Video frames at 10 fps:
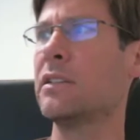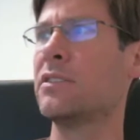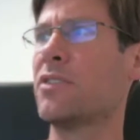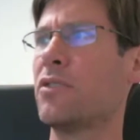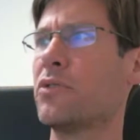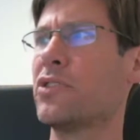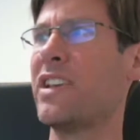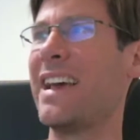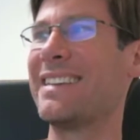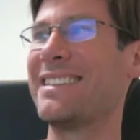And so she
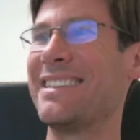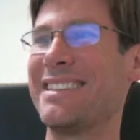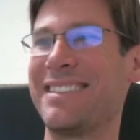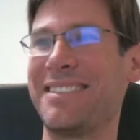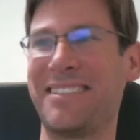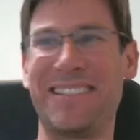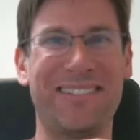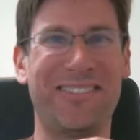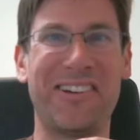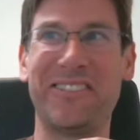has
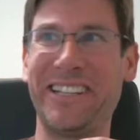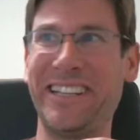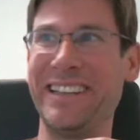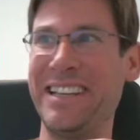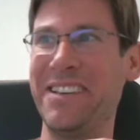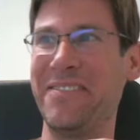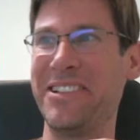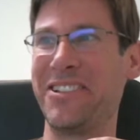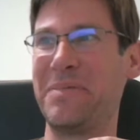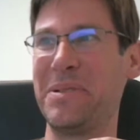this lovely
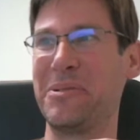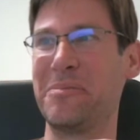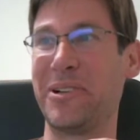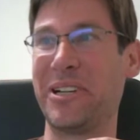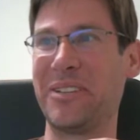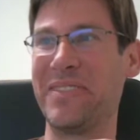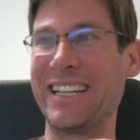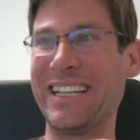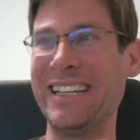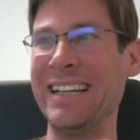image of people burning
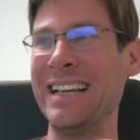money,